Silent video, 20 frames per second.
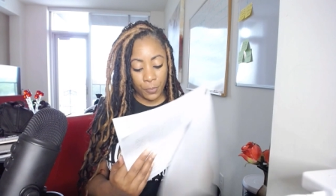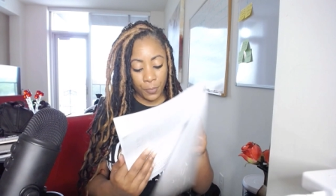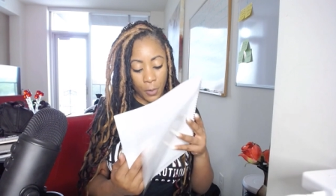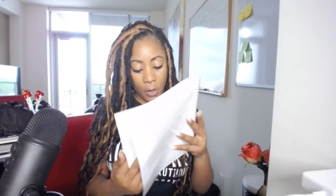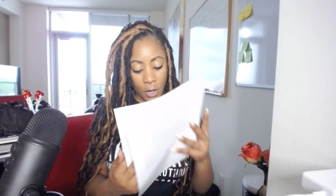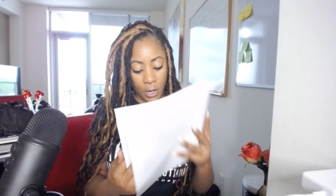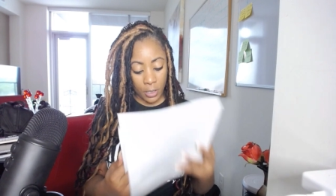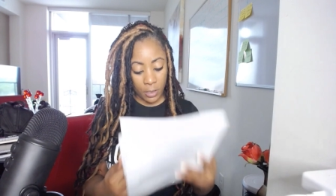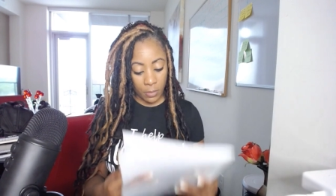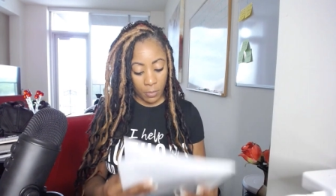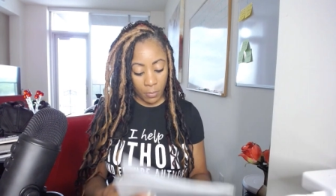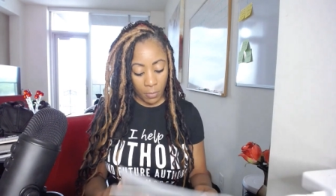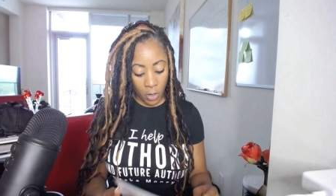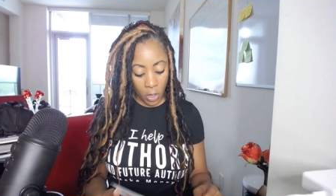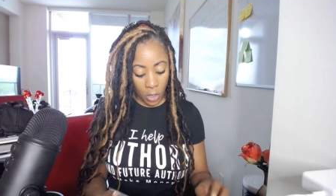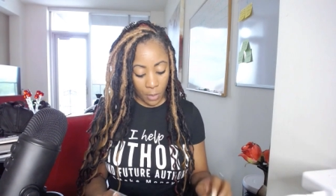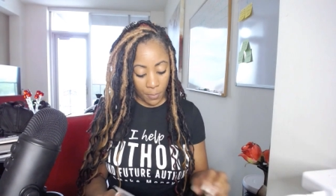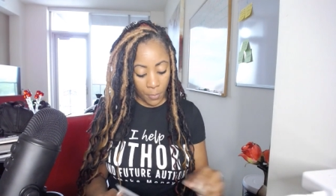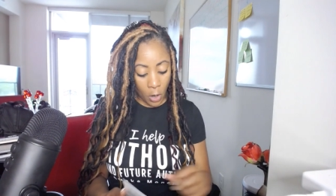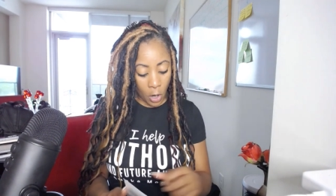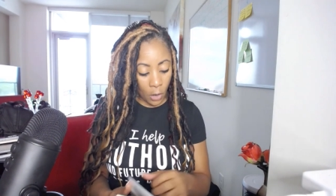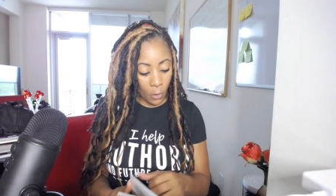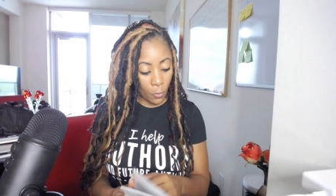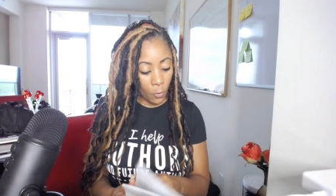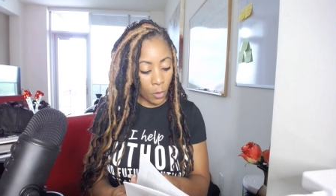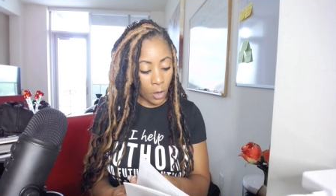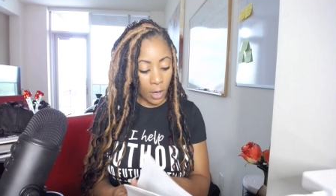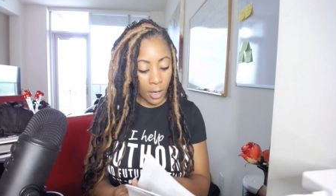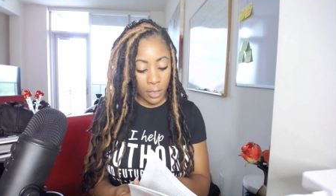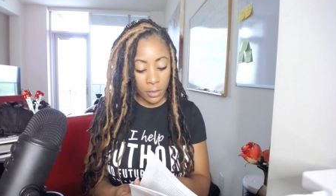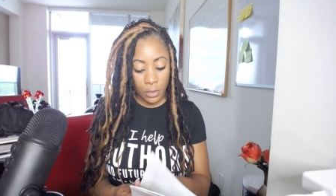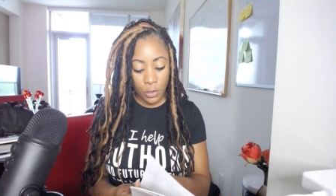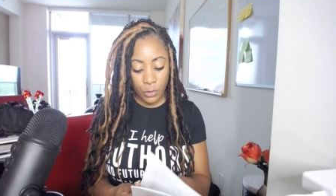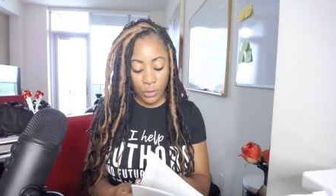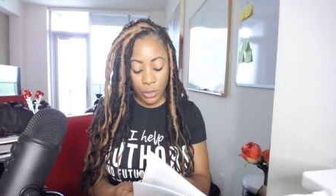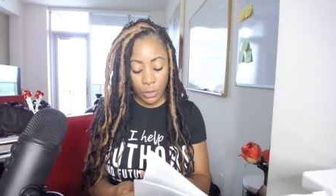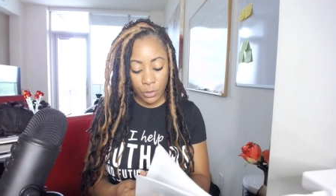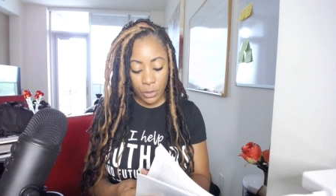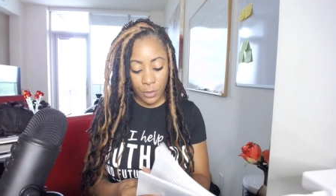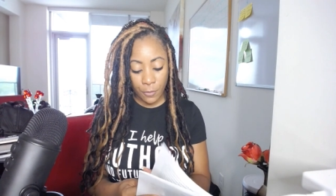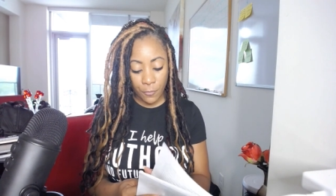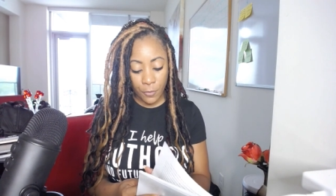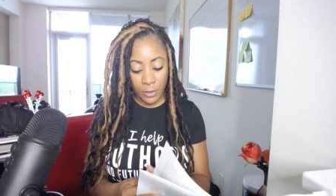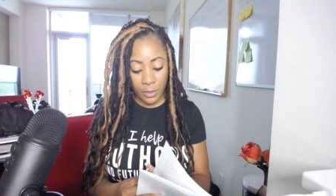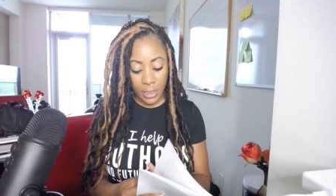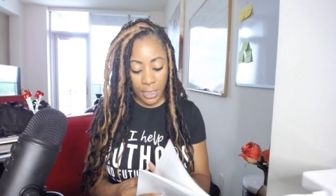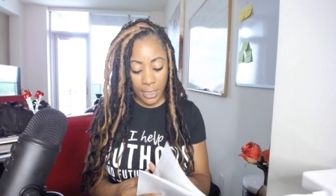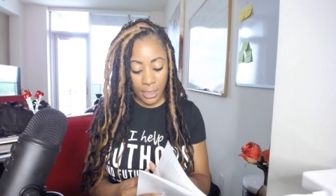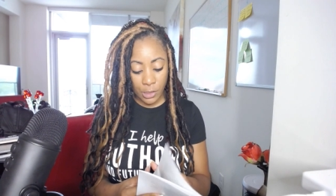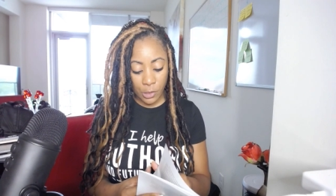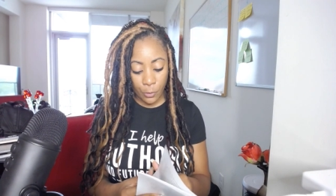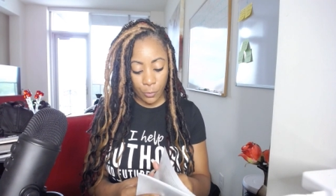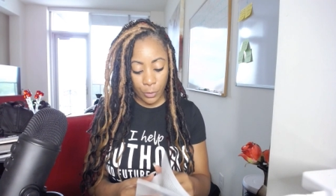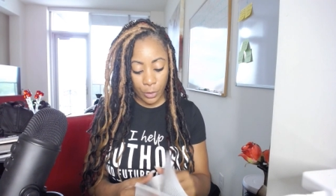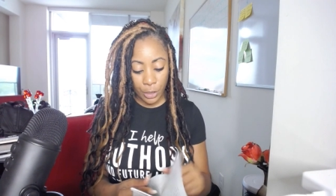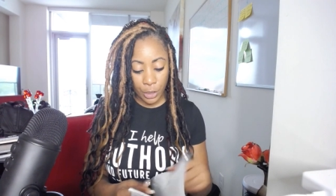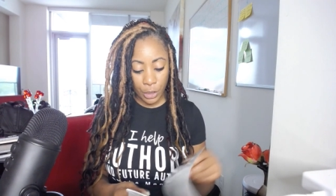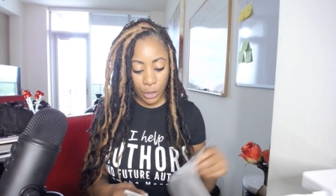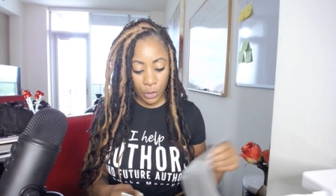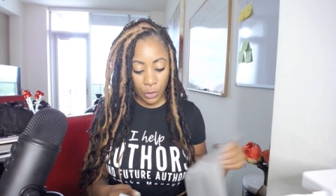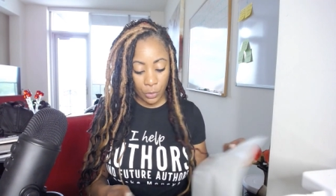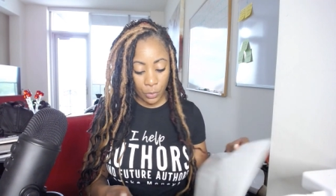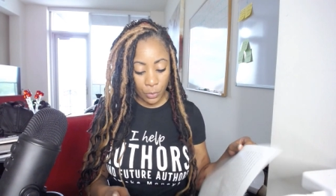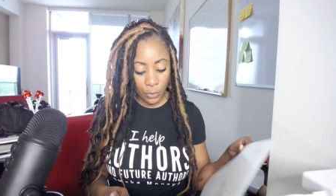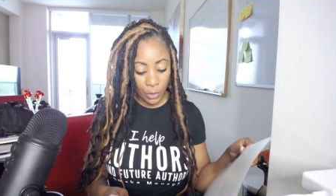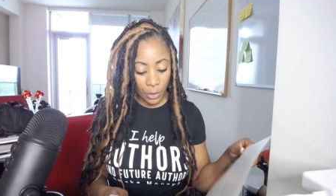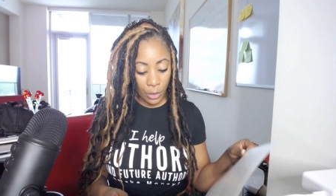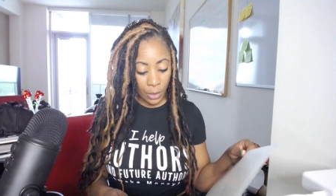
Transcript: part mark, part one, those little different things are really cute,